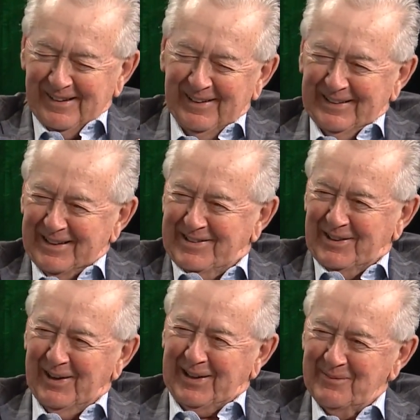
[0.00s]
all this
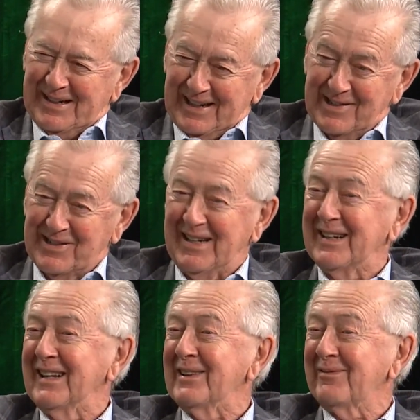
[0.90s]
documentation
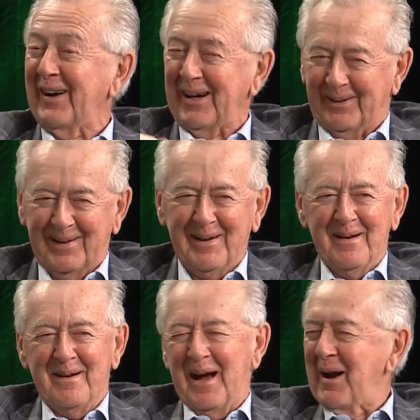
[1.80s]
into the fire
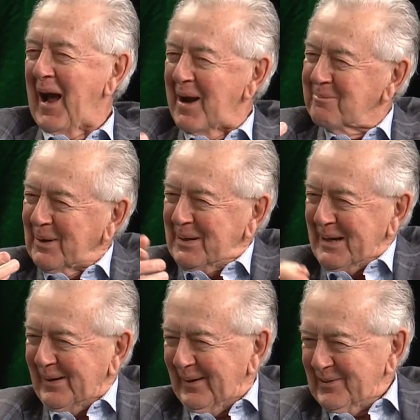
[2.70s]
and burnt it all.